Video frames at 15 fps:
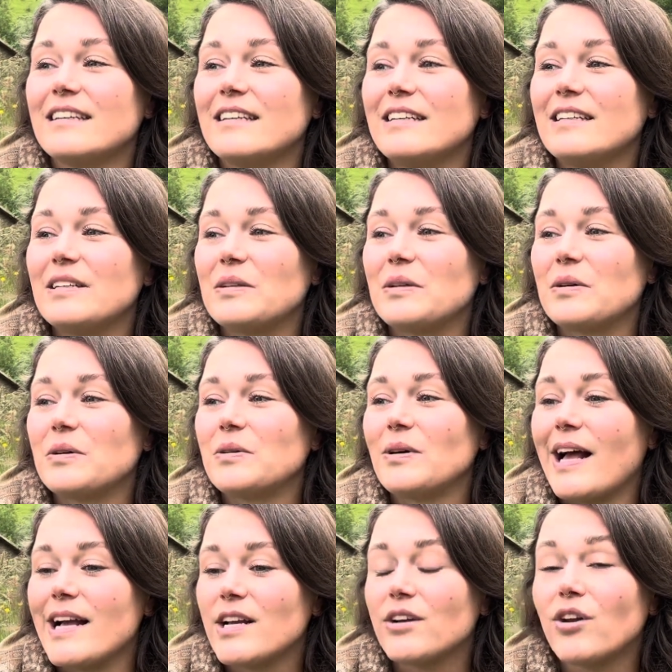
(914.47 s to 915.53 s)
you know,
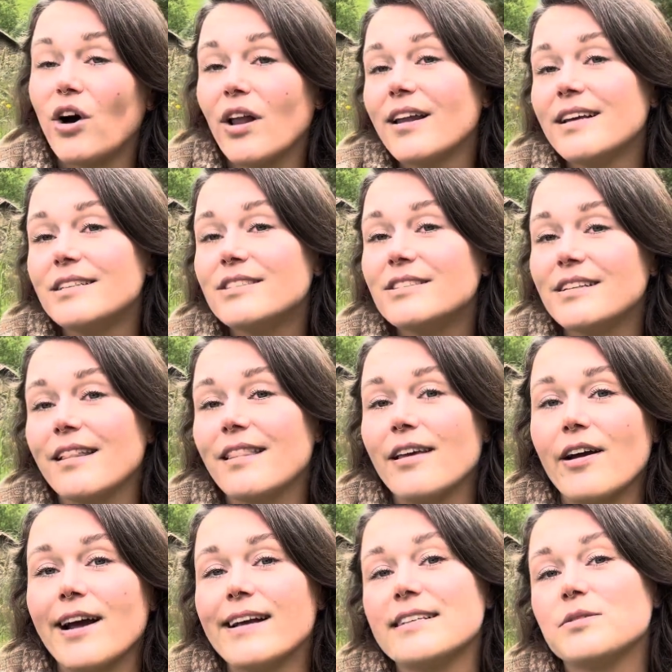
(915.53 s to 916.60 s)
acknowledge that
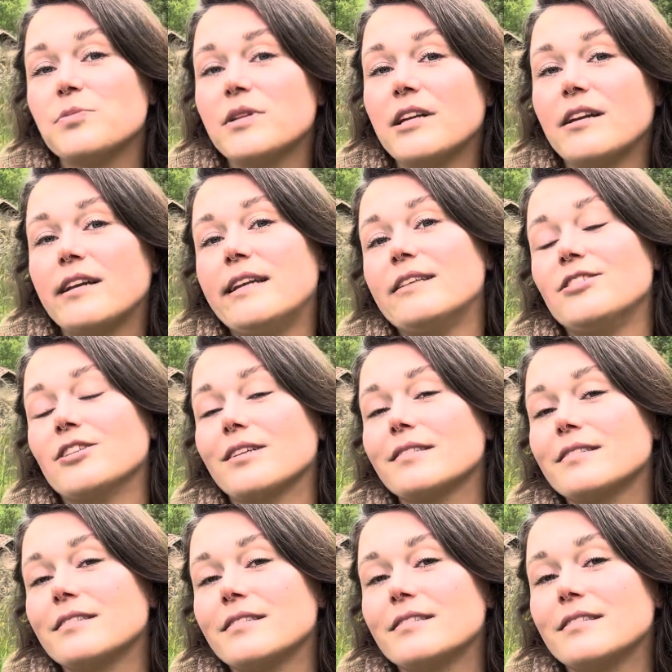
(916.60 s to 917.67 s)
there has been an
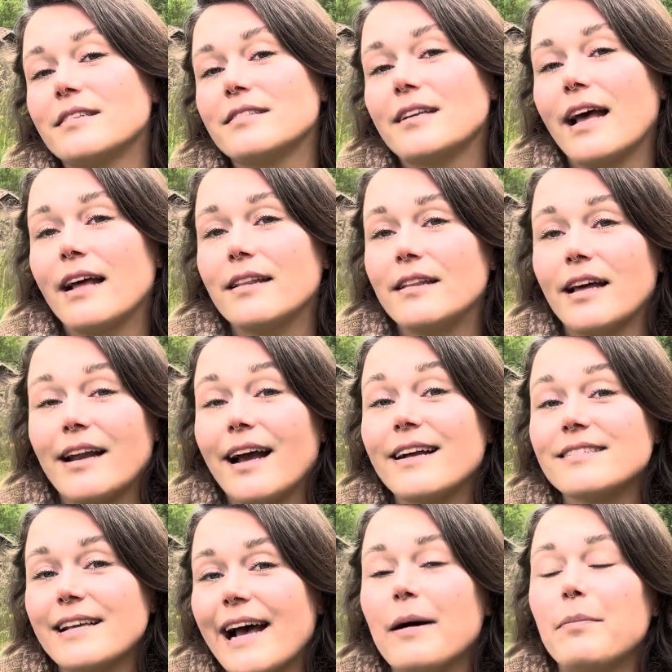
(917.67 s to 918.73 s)
injustice that
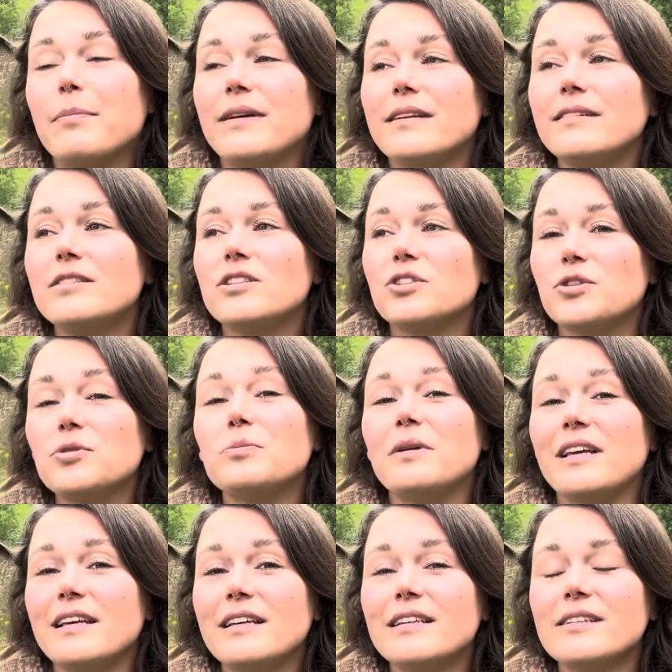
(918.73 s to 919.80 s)
has happened to
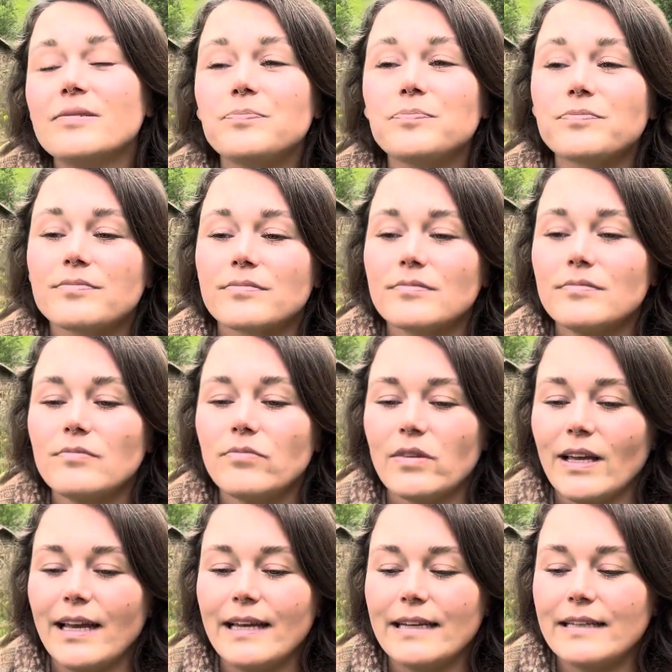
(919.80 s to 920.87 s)
me
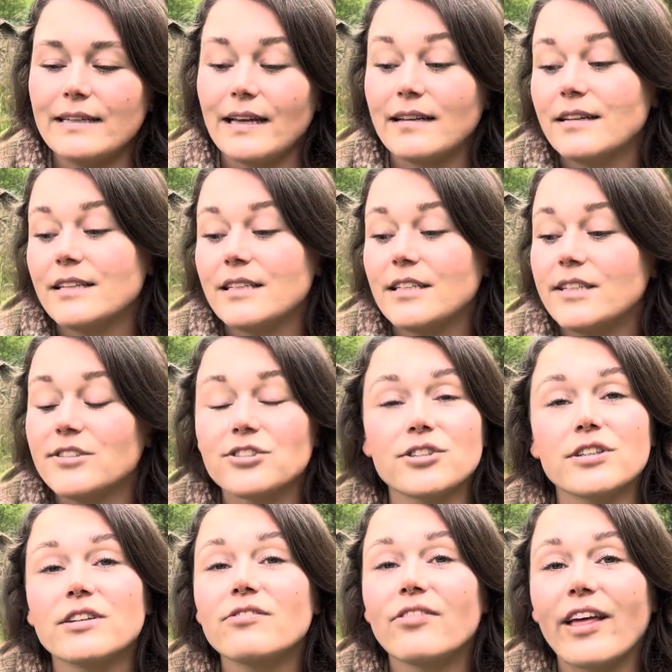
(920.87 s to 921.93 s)
and I didn't
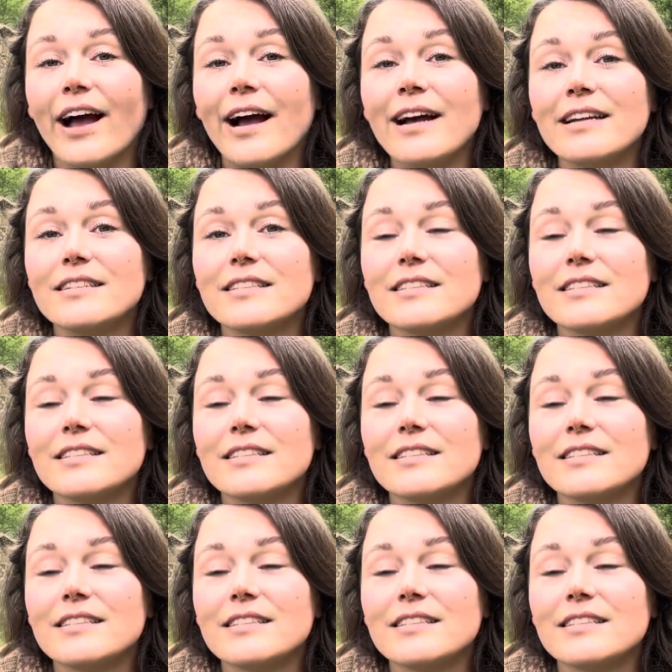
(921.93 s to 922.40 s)
deserve that.